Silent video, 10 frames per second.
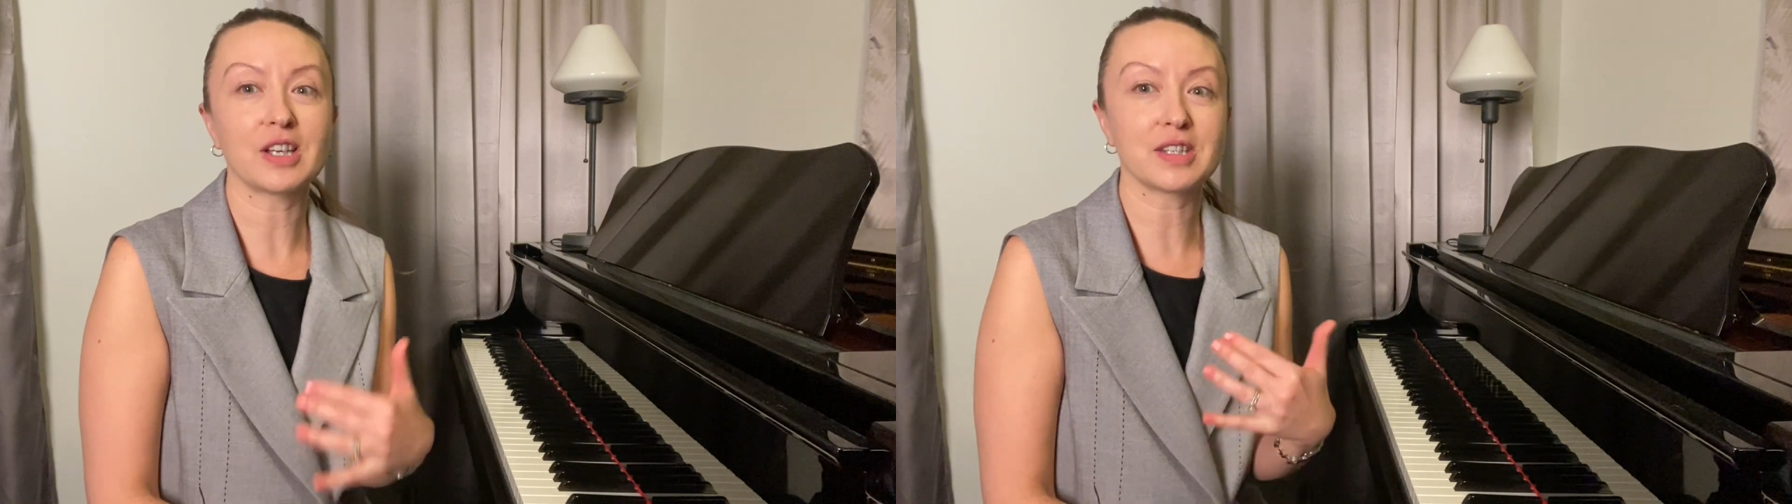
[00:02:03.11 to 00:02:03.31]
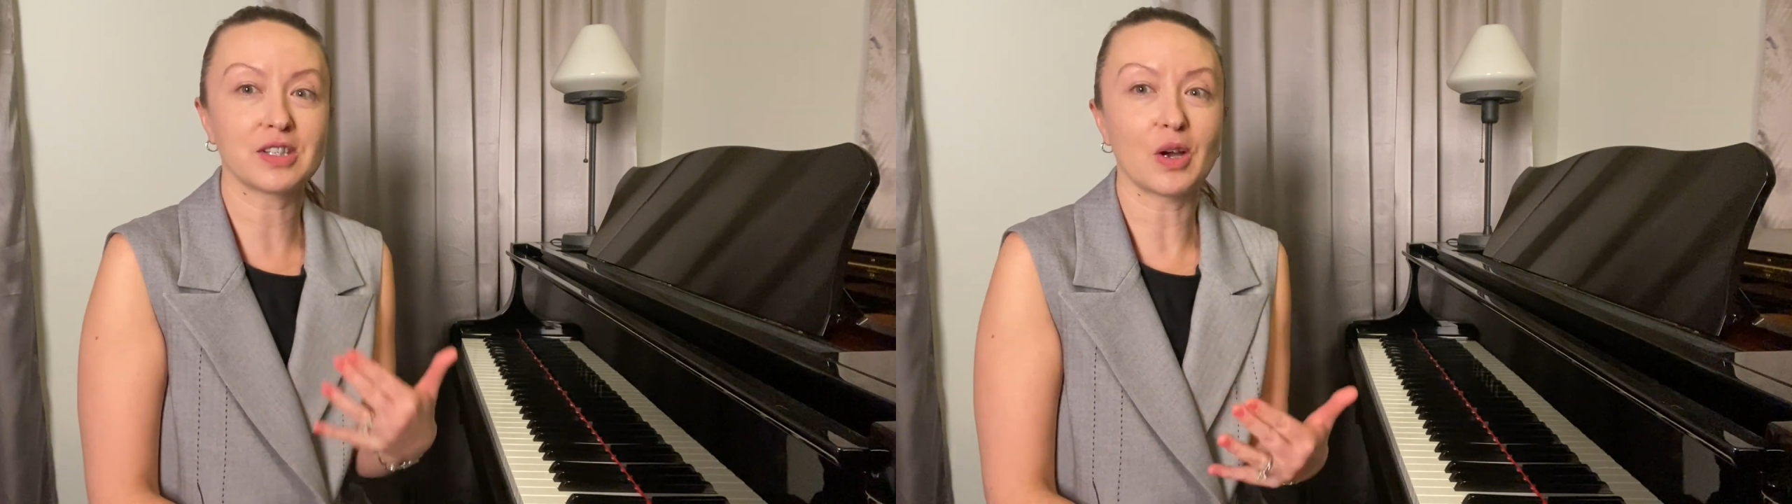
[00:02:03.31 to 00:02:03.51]

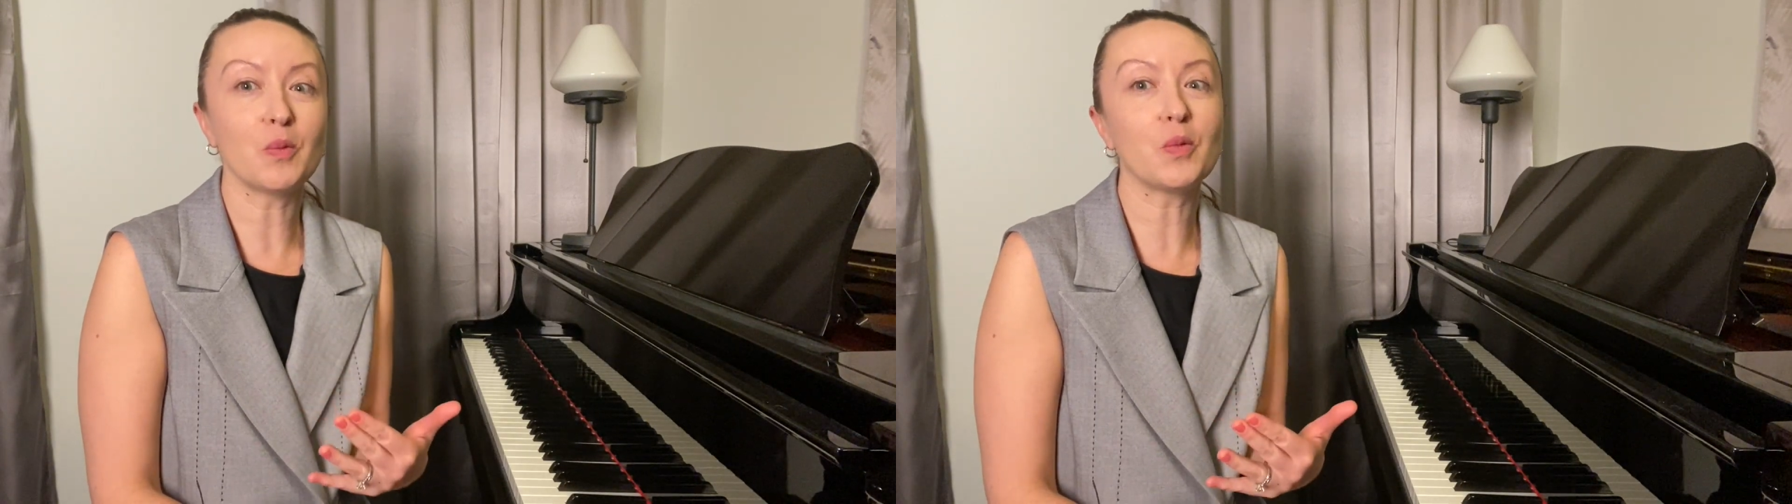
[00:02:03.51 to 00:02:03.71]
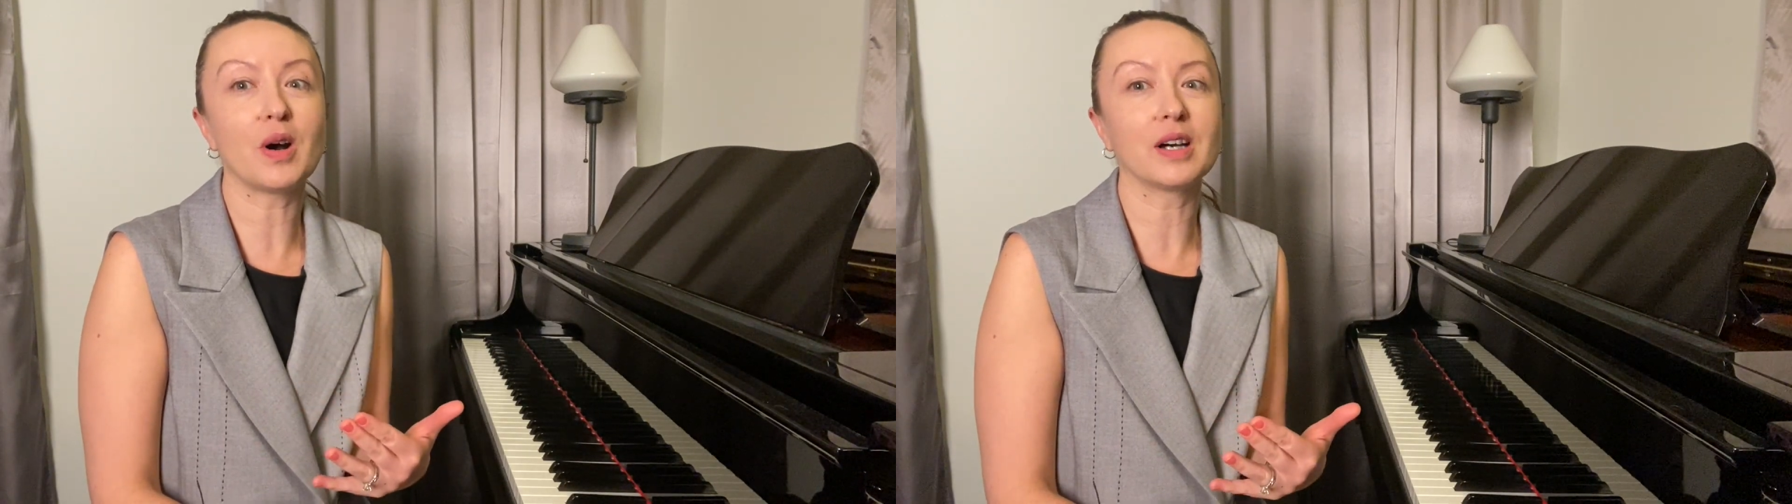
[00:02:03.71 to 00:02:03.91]

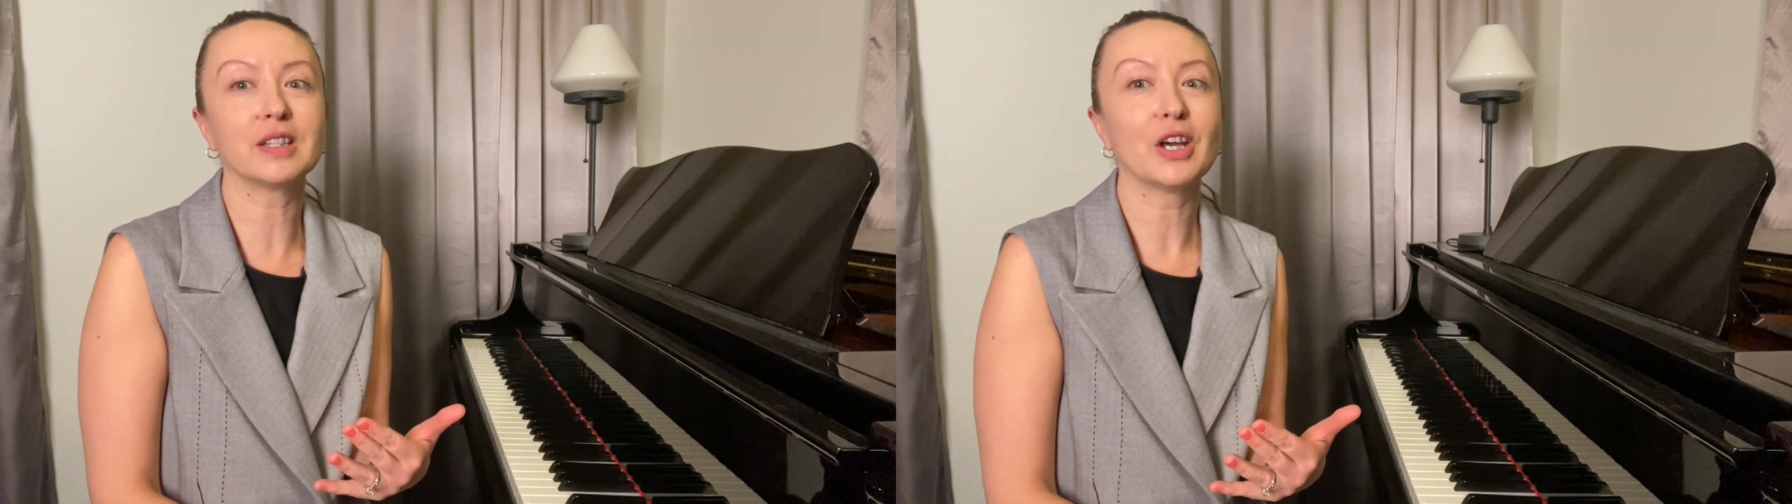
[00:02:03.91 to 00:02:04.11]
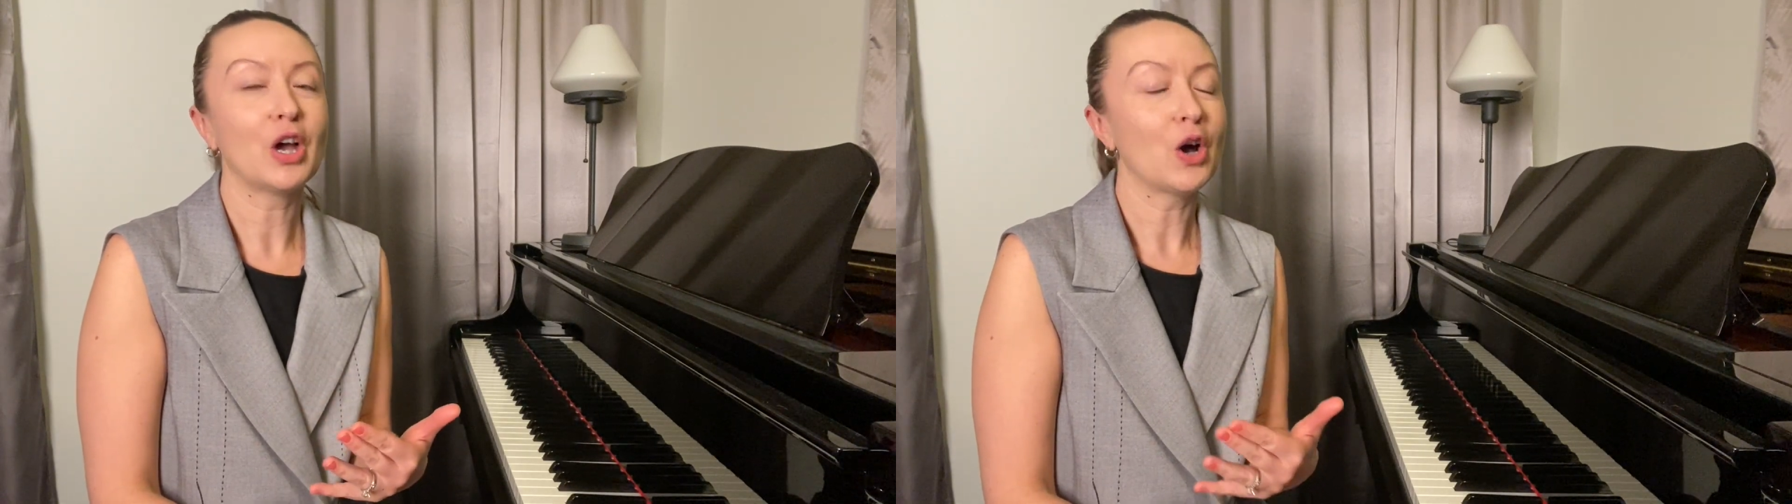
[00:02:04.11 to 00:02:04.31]

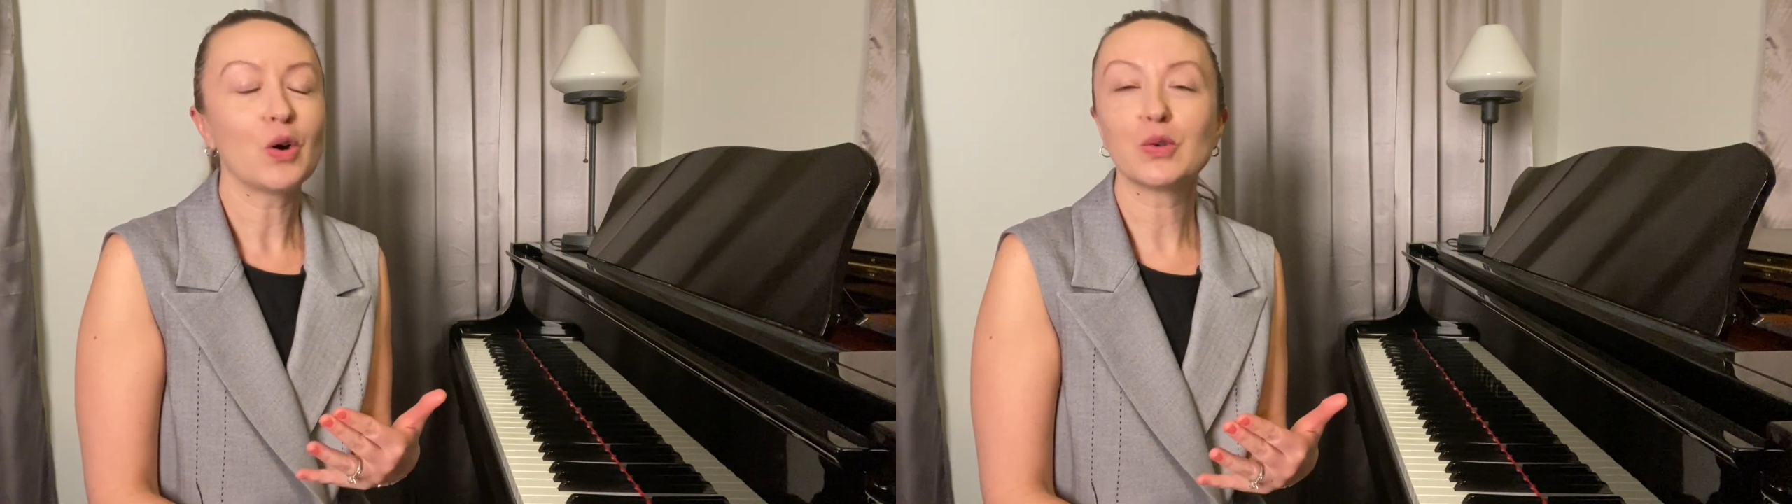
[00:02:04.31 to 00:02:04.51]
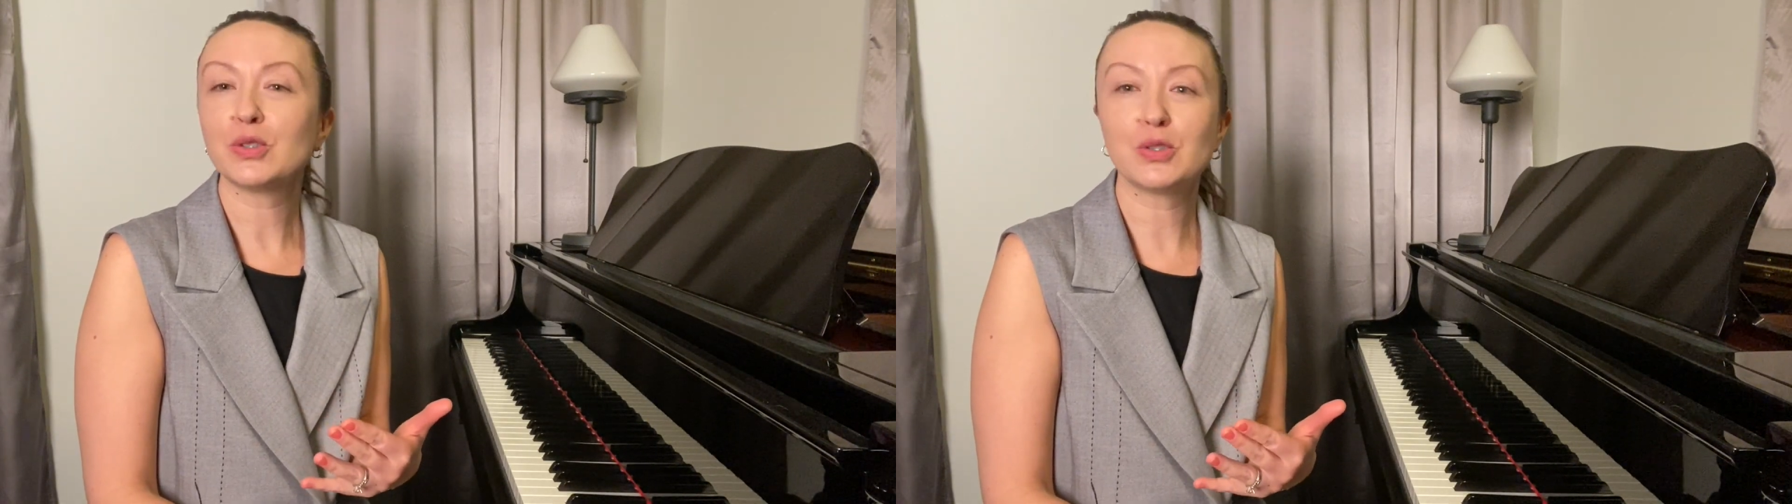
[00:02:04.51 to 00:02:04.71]
someone
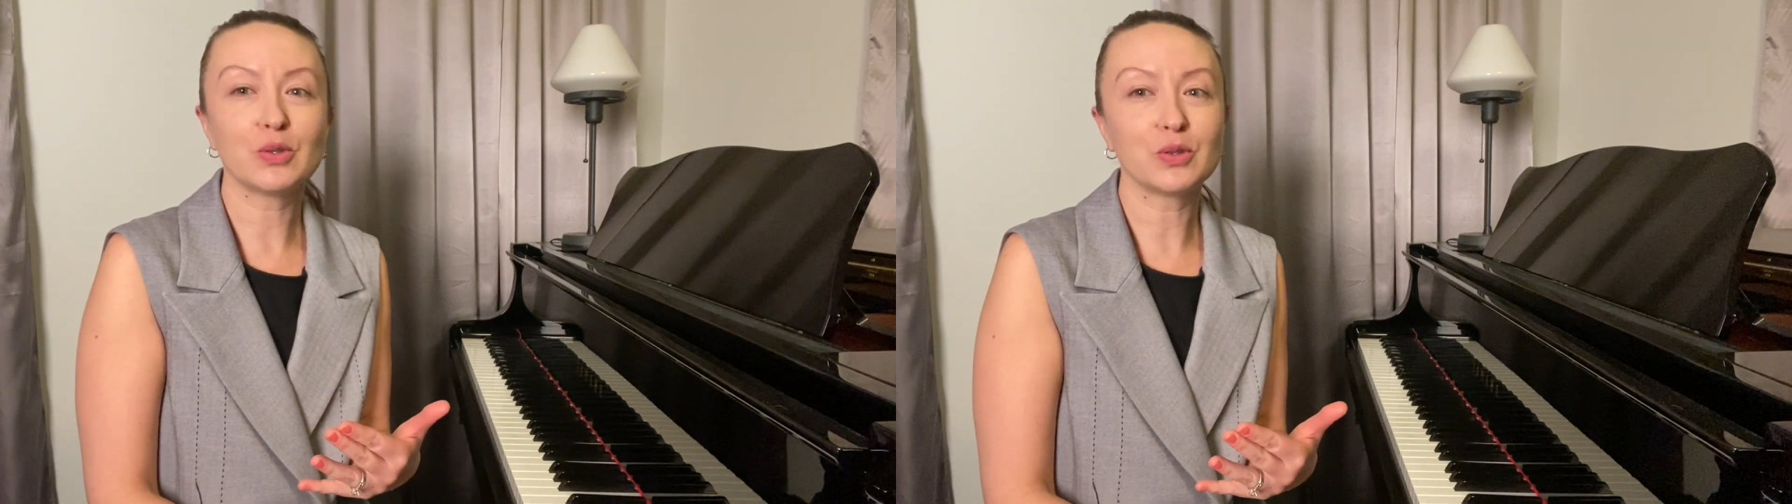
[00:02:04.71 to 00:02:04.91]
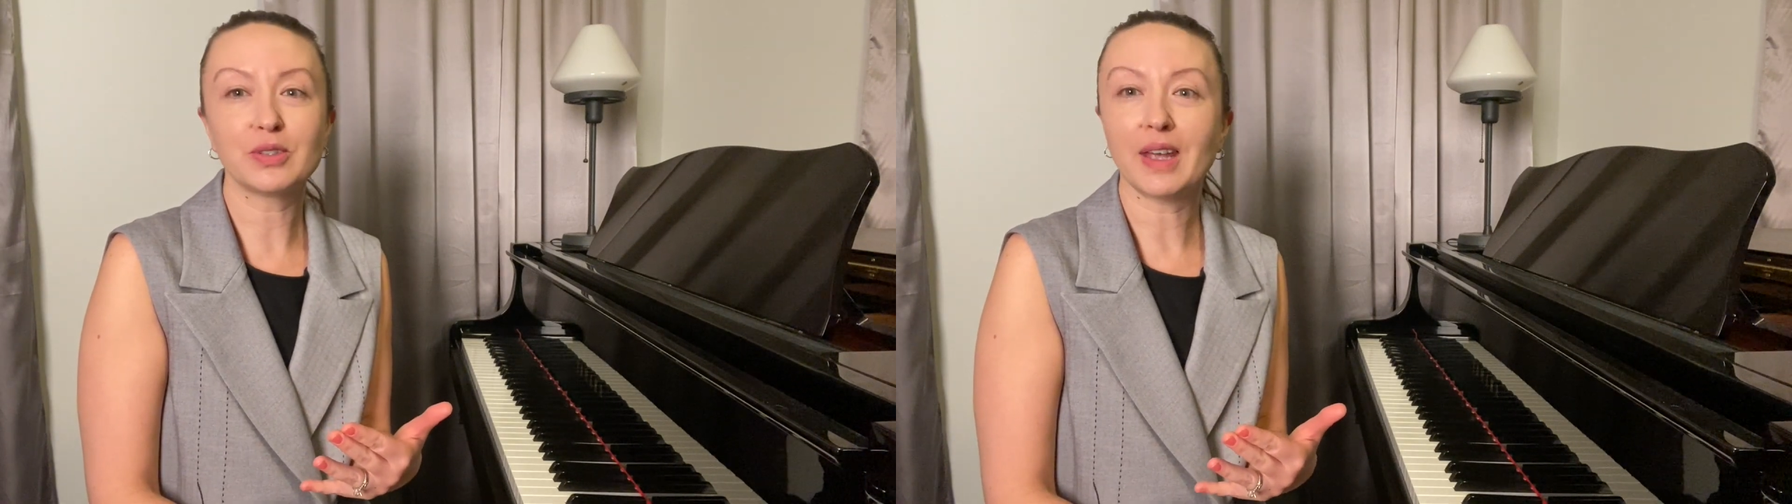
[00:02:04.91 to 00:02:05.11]
who
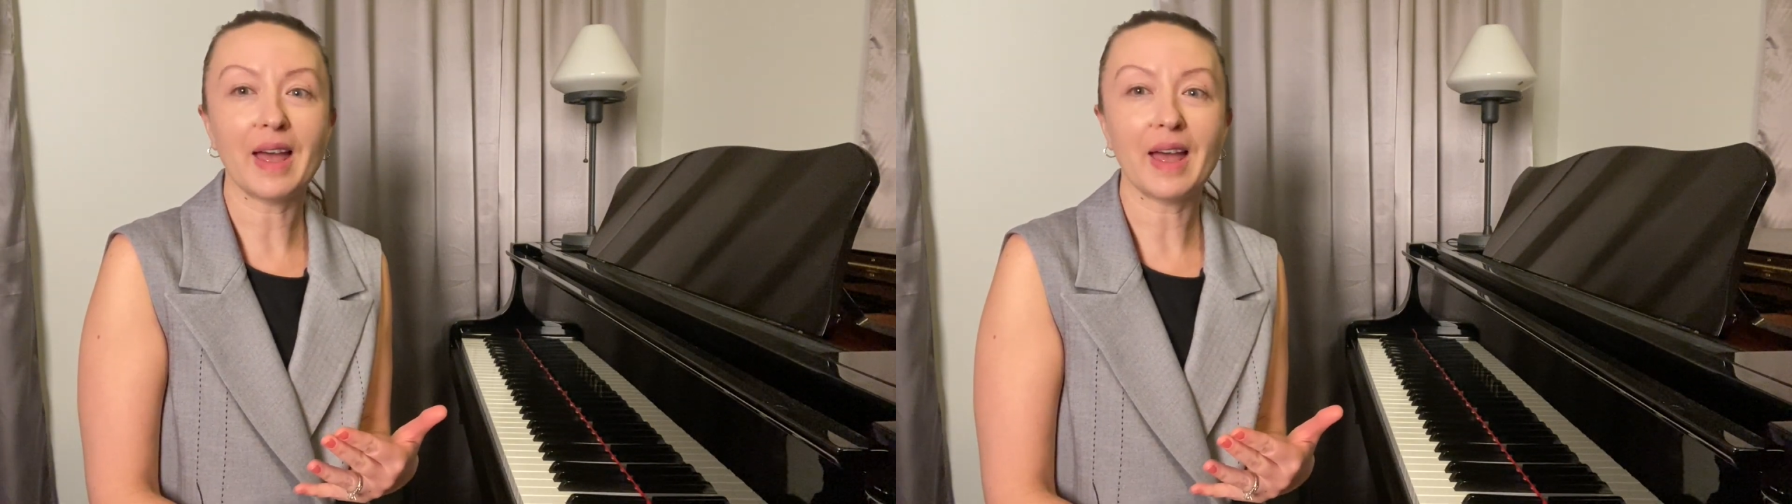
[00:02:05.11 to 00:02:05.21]
doesn't